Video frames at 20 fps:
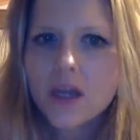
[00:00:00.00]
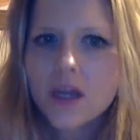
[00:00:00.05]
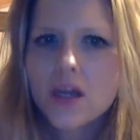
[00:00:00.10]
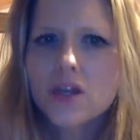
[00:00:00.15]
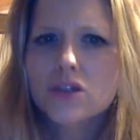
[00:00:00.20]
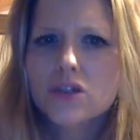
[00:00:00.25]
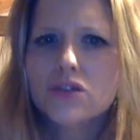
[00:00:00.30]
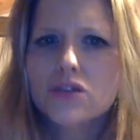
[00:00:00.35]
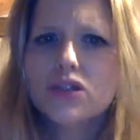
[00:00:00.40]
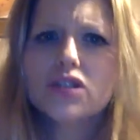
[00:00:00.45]

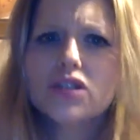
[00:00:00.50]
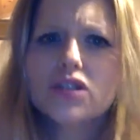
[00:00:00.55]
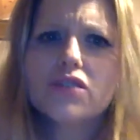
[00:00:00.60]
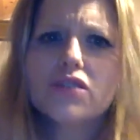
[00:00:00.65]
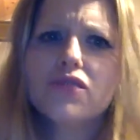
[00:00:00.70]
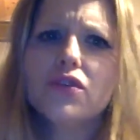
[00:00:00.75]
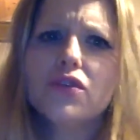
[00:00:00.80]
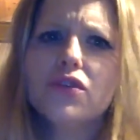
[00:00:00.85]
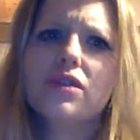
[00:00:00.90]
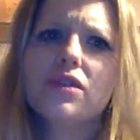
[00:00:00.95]
So just a
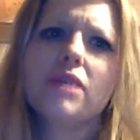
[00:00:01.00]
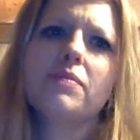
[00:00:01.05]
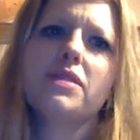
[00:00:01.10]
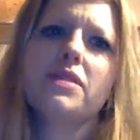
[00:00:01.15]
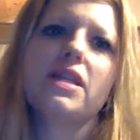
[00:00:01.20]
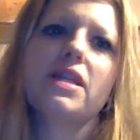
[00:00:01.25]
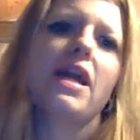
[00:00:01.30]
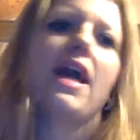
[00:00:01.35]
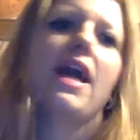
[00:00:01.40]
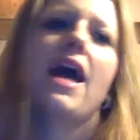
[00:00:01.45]
few tips
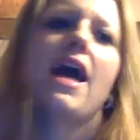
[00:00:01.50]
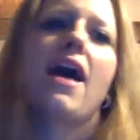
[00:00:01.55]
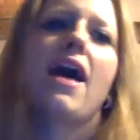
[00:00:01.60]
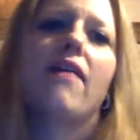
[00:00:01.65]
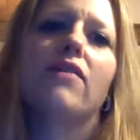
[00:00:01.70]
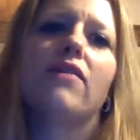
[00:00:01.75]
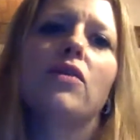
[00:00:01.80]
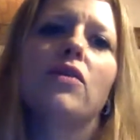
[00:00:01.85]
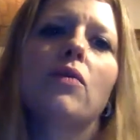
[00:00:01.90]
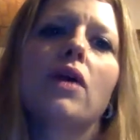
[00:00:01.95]
that I have.
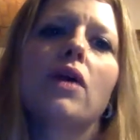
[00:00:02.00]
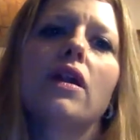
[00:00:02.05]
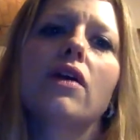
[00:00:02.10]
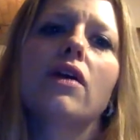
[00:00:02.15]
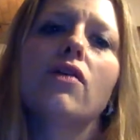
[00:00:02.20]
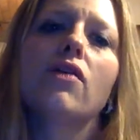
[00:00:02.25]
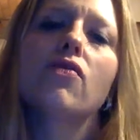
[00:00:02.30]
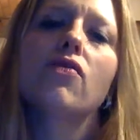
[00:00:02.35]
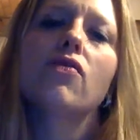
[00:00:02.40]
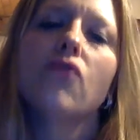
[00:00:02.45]
You want
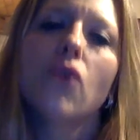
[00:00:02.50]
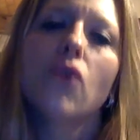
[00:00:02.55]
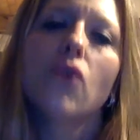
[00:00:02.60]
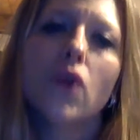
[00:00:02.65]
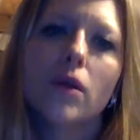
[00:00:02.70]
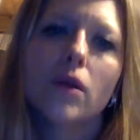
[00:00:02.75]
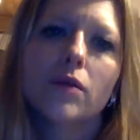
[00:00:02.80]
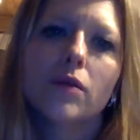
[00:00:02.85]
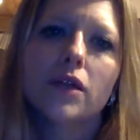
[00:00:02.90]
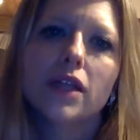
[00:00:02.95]
to
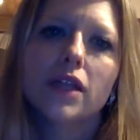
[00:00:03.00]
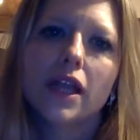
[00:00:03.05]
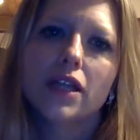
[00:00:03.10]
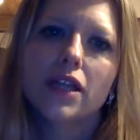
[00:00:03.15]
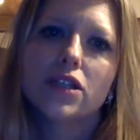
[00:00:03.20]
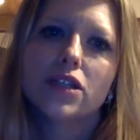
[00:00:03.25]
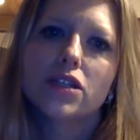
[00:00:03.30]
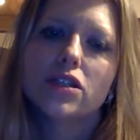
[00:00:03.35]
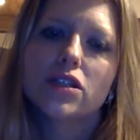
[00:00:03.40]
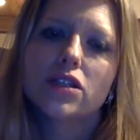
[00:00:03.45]
form
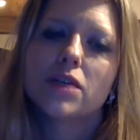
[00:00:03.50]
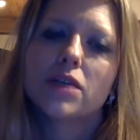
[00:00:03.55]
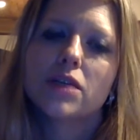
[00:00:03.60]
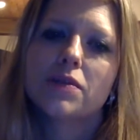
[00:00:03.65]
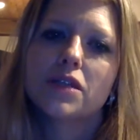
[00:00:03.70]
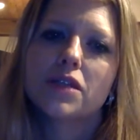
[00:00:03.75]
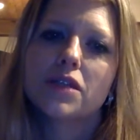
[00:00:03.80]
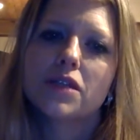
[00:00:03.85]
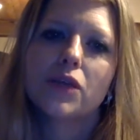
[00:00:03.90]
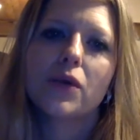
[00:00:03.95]

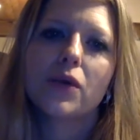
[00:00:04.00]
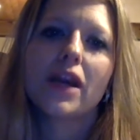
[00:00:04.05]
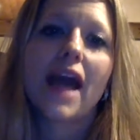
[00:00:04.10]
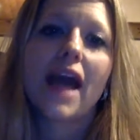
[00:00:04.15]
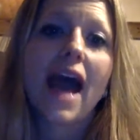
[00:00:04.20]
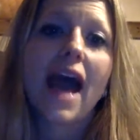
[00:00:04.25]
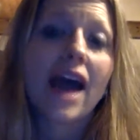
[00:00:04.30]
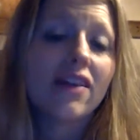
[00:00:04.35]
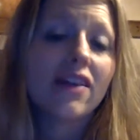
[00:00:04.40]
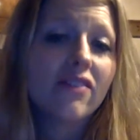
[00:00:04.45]
relationships and you want to
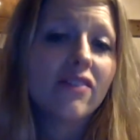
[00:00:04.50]
add